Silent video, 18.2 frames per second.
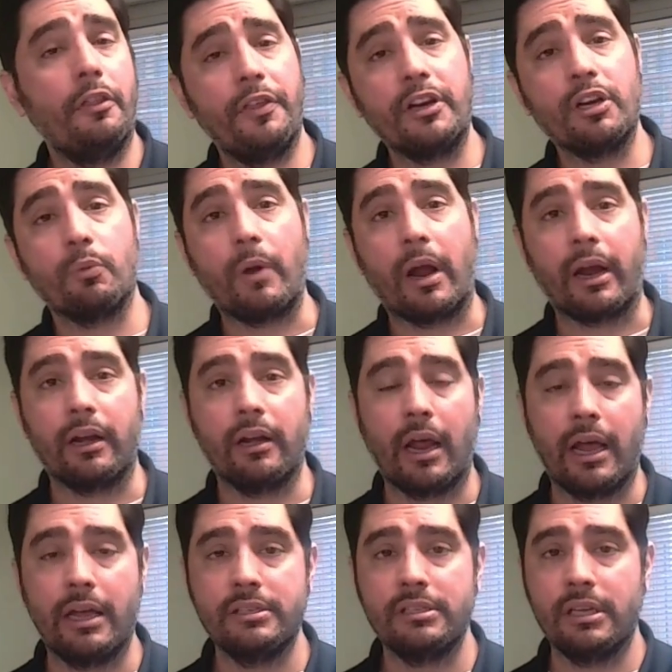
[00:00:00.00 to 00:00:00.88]
other thing to
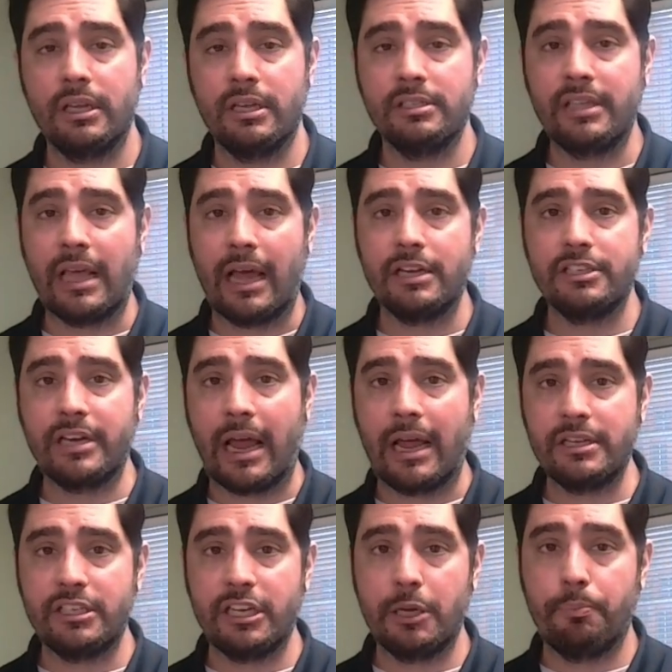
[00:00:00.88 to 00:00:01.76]
recognize is that
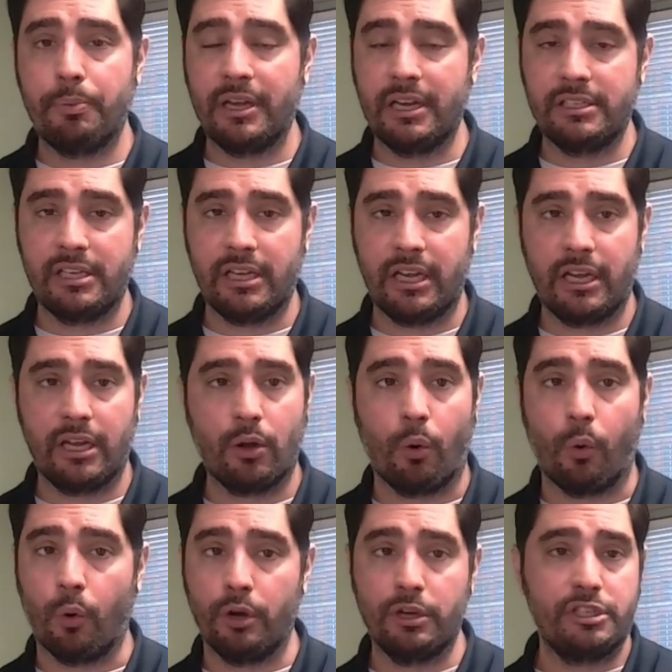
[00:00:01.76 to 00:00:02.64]

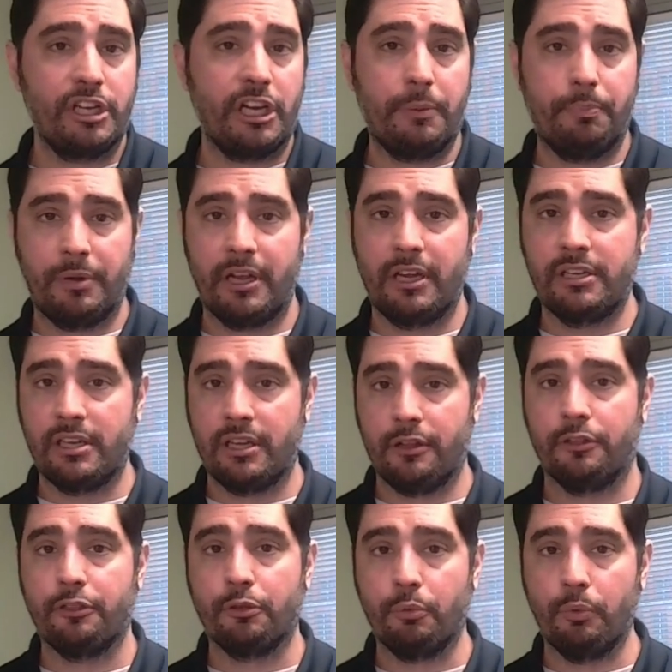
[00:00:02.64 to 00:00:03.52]
ChatGPT or
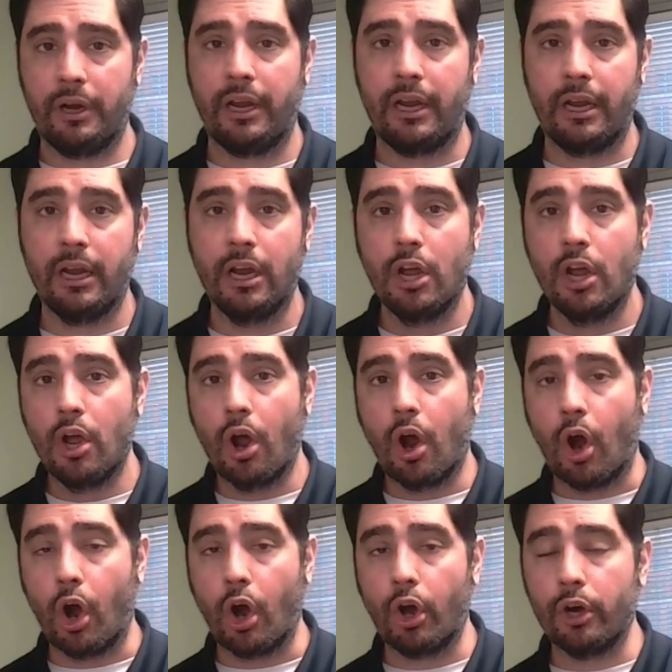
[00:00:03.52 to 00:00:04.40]
GPT-3
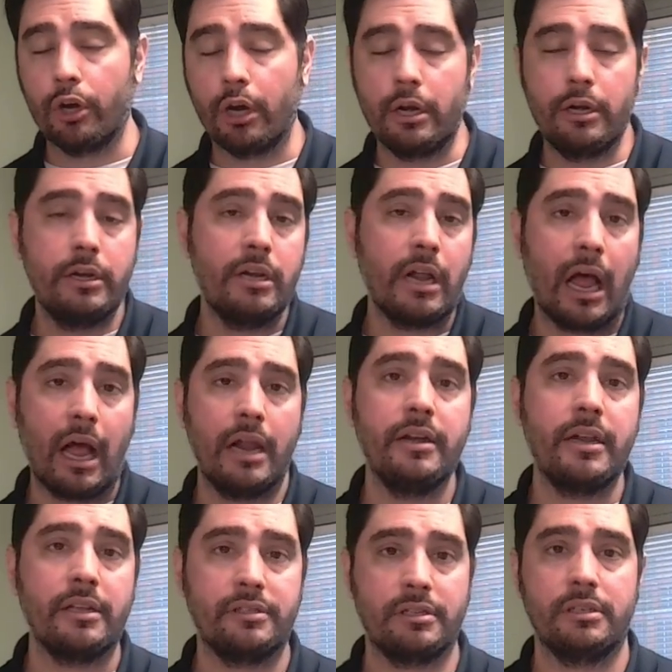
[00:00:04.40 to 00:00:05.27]
are
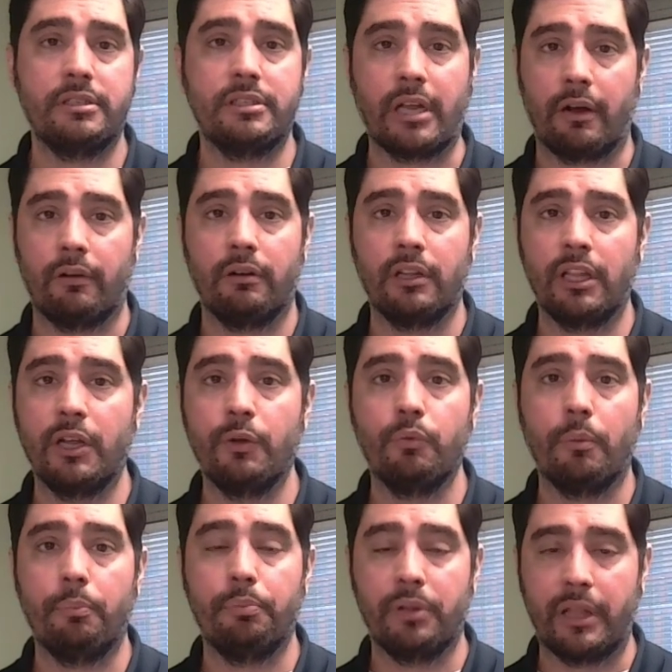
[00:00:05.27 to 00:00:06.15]
not necessarily
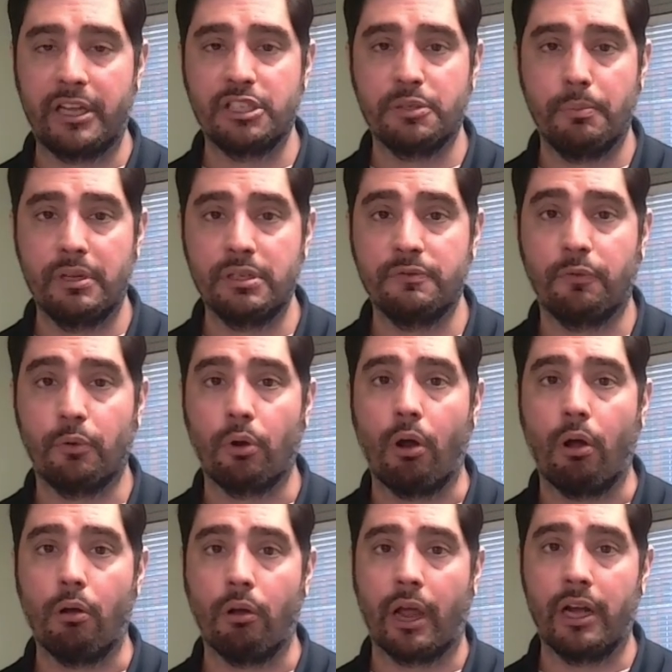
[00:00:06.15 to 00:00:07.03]
replacements
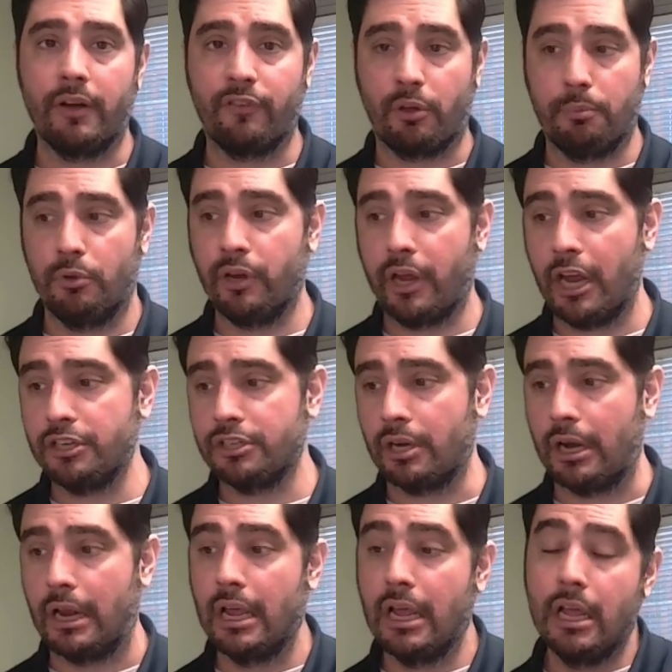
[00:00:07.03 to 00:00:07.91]
for all kind of
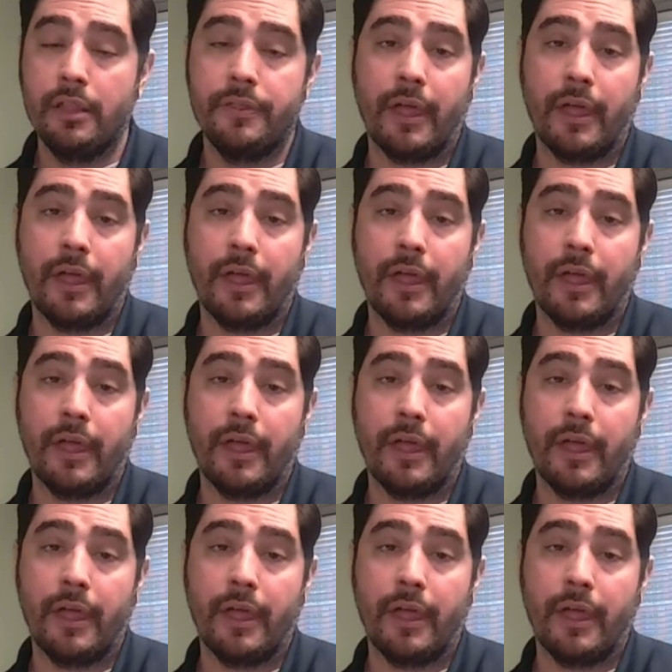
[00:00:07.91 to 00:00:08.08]
communication.